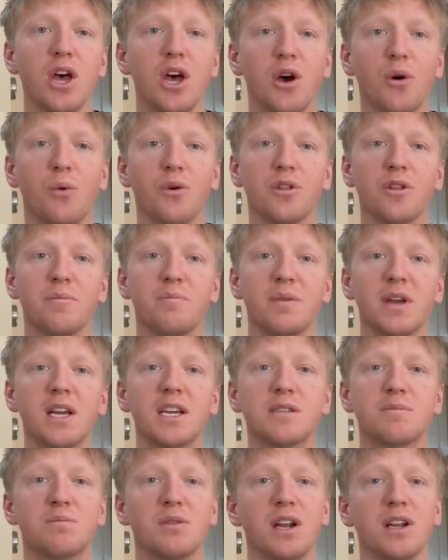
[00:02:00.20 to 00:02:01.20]
One of the
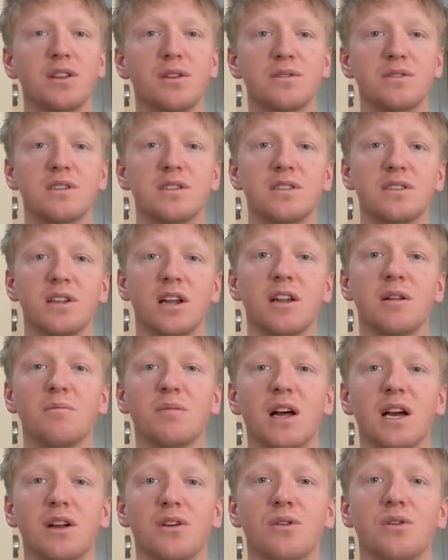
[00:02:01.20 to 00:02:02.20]
biggest breakthroughs in studying
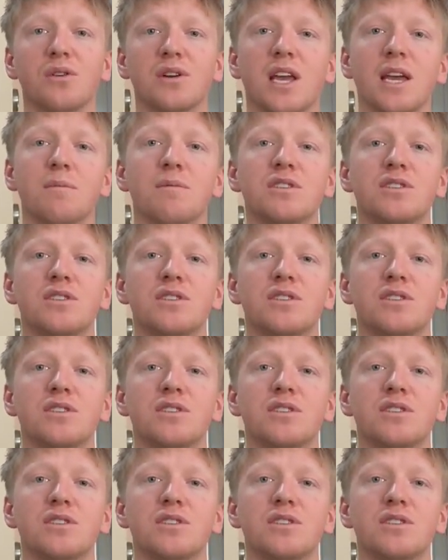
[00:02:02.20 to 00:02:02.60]
black hole came in